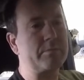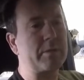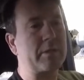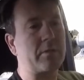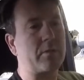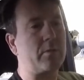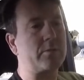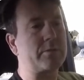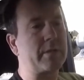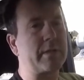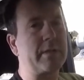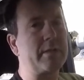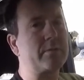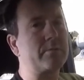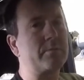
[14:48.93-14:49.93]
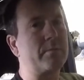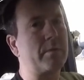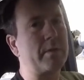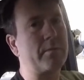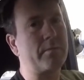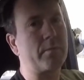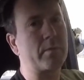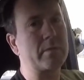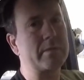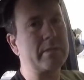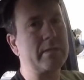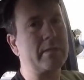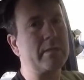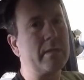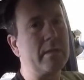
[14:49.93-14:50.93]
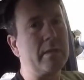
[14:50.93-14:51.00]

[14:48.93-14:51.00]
like the closer I can get it to run at 14,